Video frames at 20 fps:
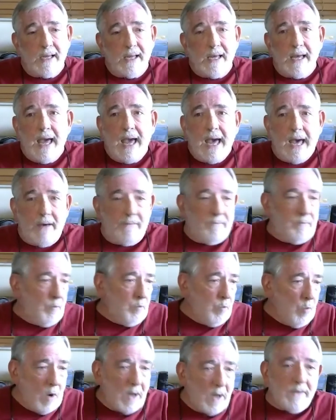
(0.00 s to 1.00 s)
have
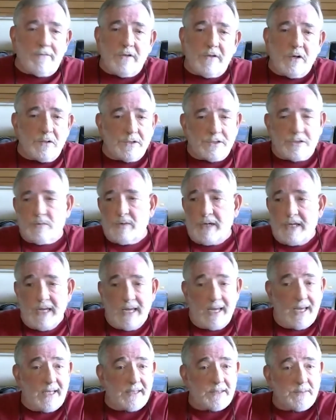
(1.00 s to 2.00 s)
one of those 3
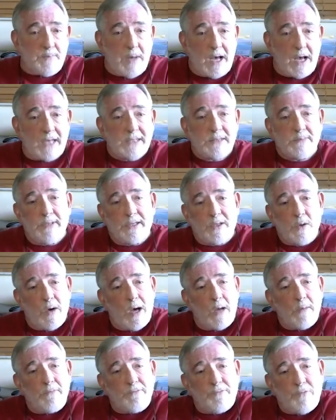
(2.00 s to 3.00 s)
ants possibly go
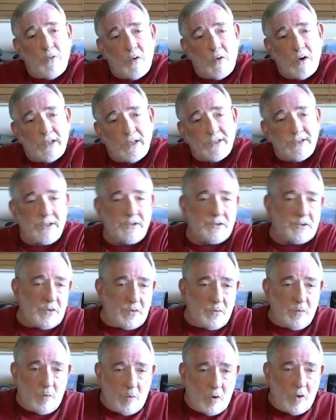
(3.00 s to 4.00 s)
out and forage and
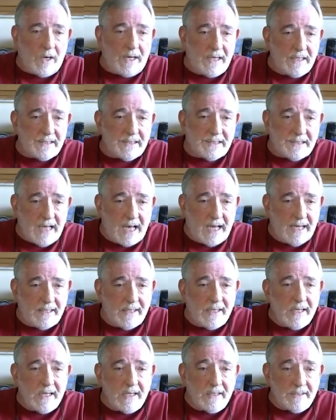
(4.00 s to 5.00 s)
2 work inside
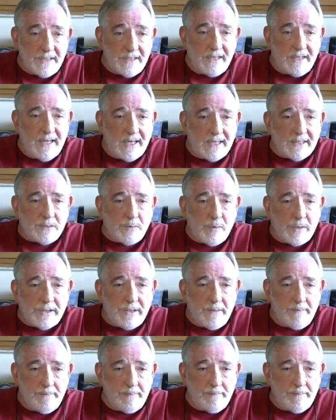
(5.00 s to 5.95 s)
the nest with them.